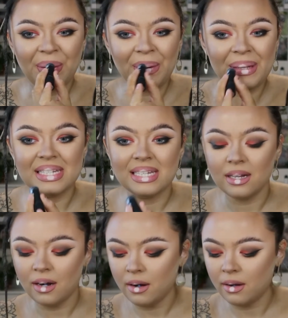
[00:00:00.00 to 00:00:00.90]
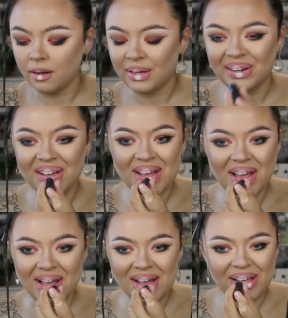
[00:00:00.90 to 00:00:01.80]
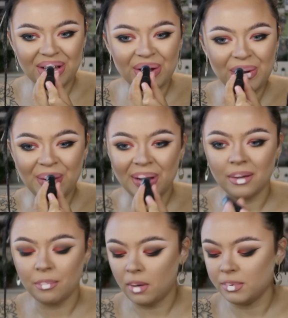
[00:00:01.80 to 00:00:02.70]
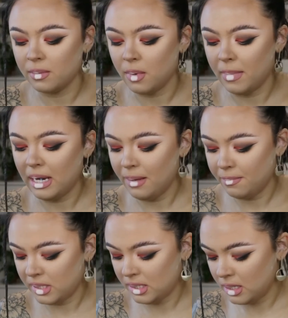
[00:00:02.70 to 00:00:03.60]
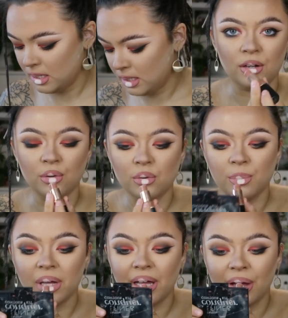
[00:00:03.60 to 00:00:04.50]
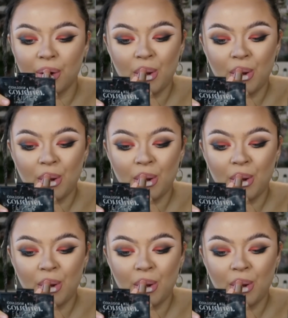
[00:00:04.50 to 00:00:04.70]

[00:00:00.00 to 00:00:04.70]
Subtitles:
Concealer, and I pop some on my lips, a nude pink,